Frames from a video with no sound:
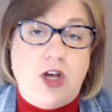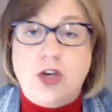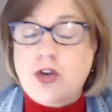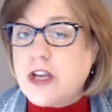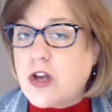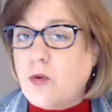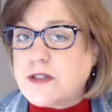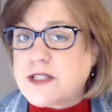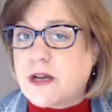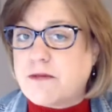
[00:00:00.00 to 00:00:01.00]
Could he go
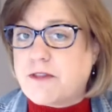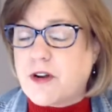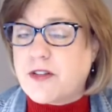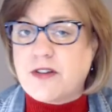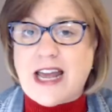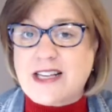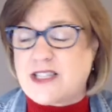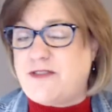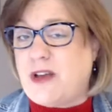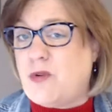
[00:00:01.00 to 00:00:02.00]
one step further and
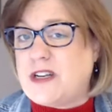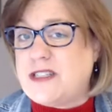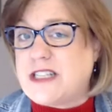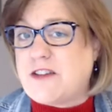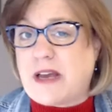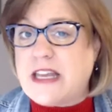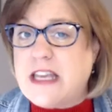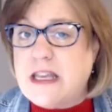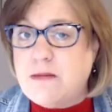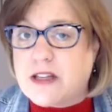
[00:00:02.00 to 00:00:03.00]
asked if I wanted to give my
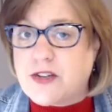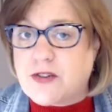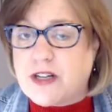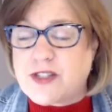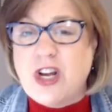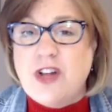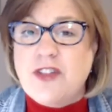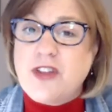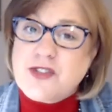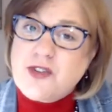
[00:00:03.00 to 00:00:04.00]
email address
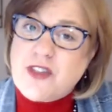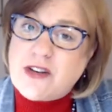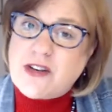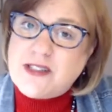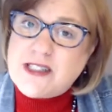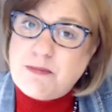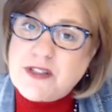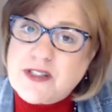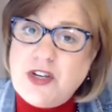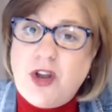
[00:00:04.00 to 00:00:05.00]
so they could zip
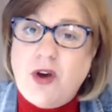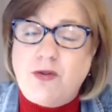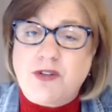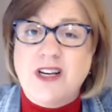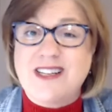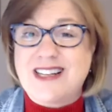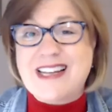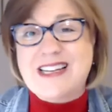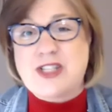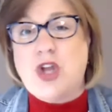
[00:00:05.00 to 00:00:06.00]
us a note to
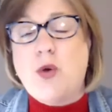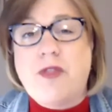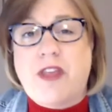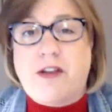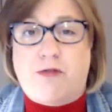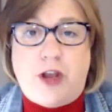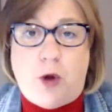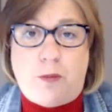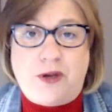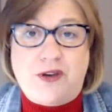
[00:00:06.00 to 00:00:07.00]
let us know when they've
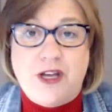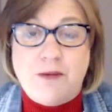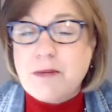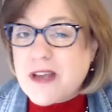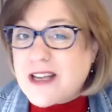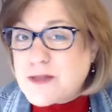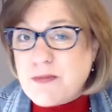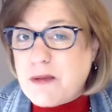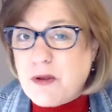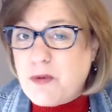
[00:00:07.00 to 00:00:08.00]
reopened? Because
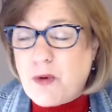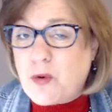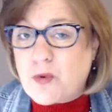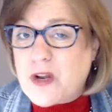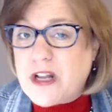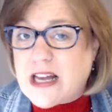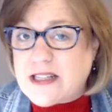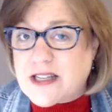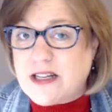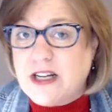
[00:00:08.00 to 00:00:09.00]
maybe we won't
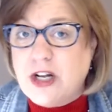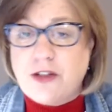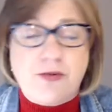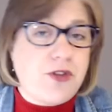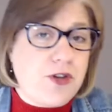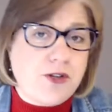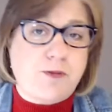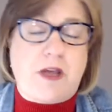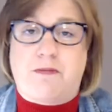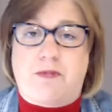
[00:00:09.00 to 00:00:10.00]
realize it through the
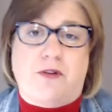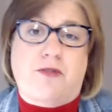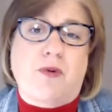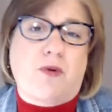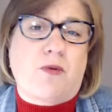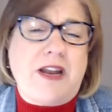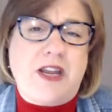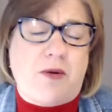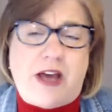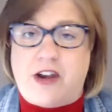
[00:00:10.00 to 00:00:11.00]
newspaper or through a
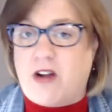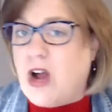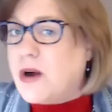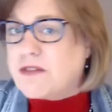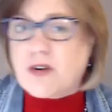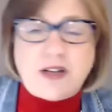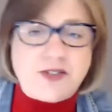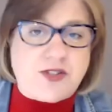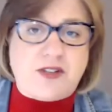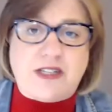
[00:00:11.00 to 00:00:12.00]
radio ad or however else
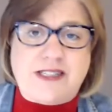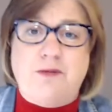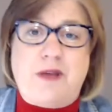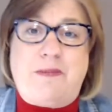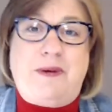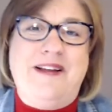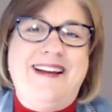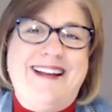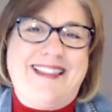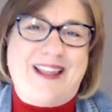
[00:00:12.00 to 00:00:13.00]
they're going to tell people
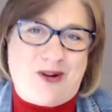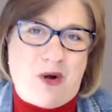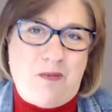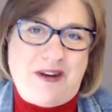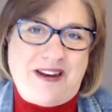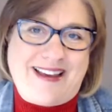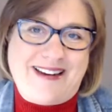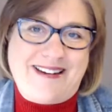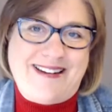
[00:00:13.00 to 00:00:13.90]
that they're open again.